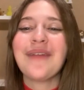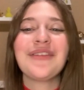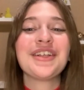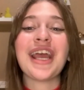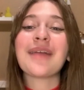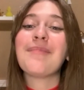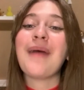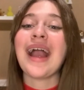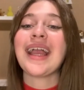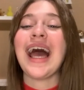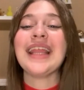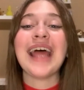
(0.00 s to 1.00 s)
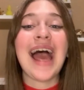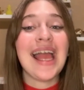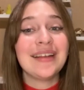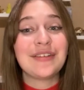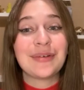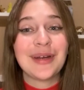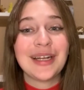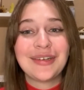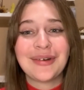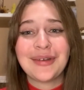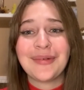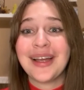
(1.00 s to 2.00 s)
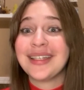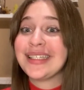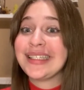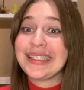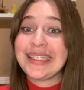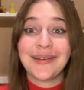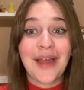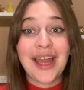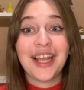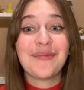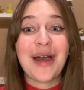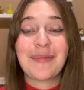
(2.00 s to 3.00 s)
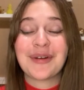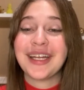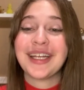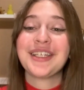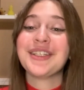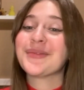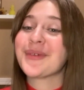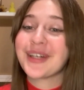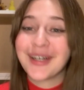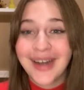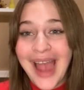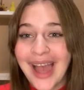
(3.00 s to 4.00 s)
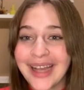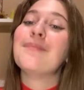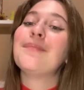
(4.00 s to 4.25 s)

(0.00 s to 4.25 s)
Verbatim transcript: to check back at the end of 2021 to see if any of my predictions were correct.